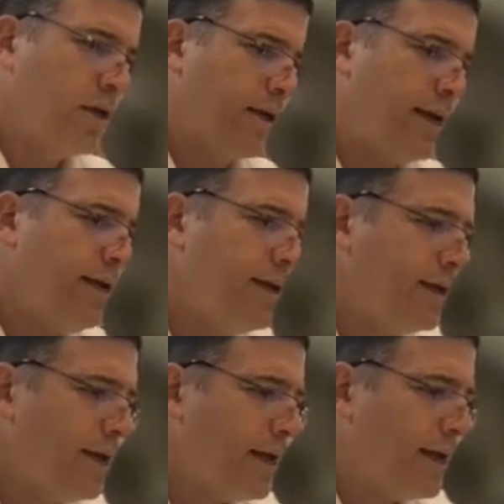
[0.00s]
Okay,
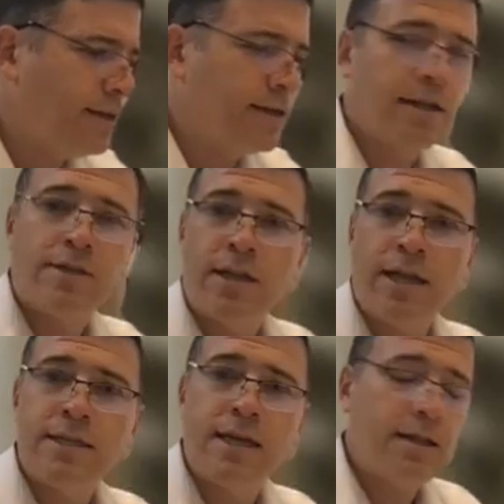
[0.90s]
and so
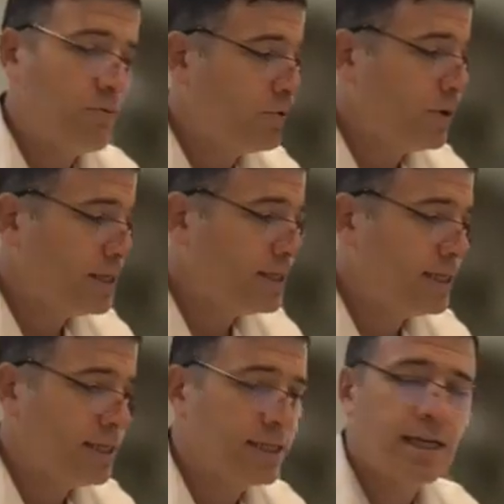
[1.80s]
that's which we're going to see
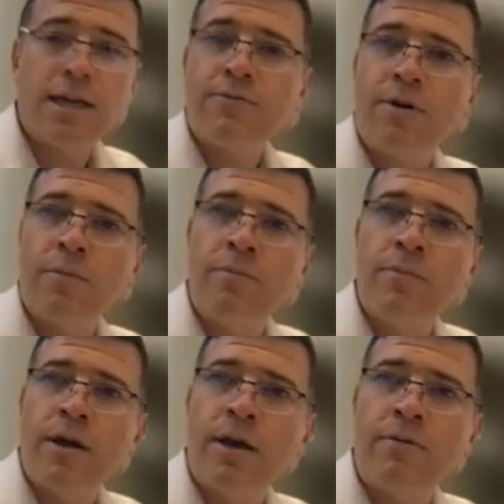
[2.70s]
is distinct
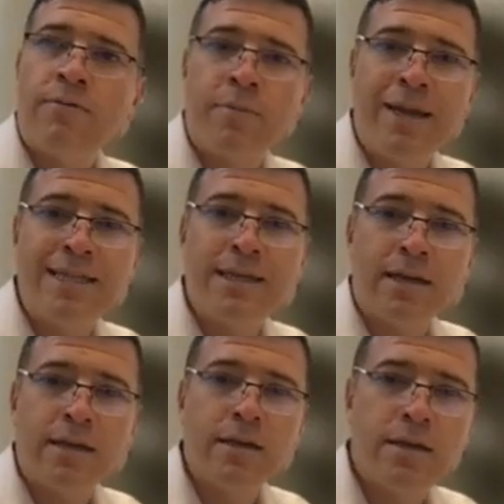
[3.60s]
from
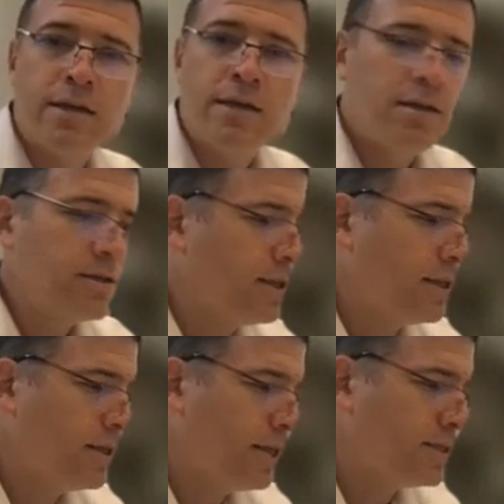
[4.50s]
eating.
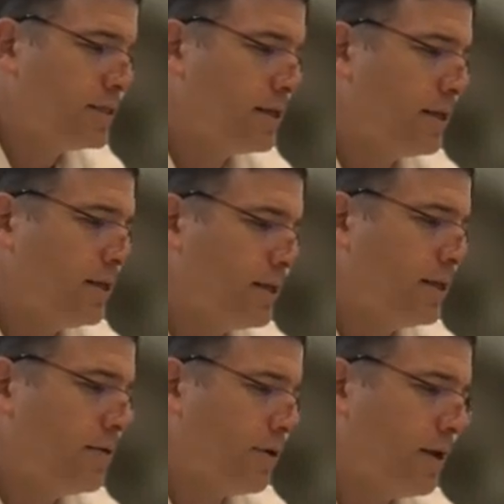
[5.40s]
So that's the
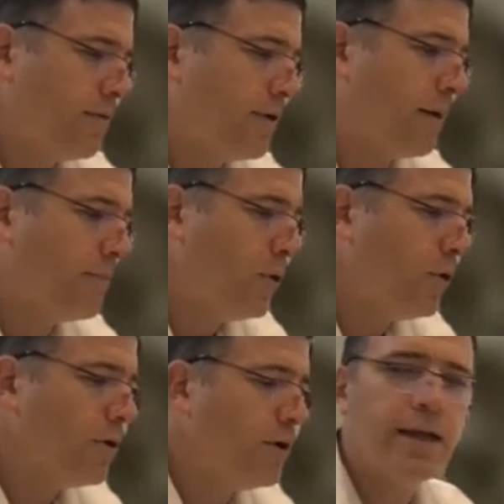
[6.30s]

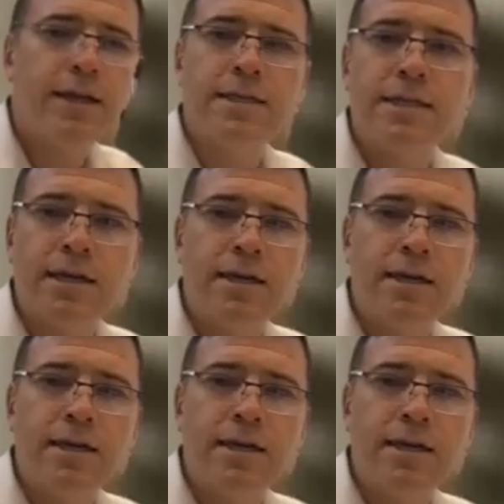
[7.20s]
habor is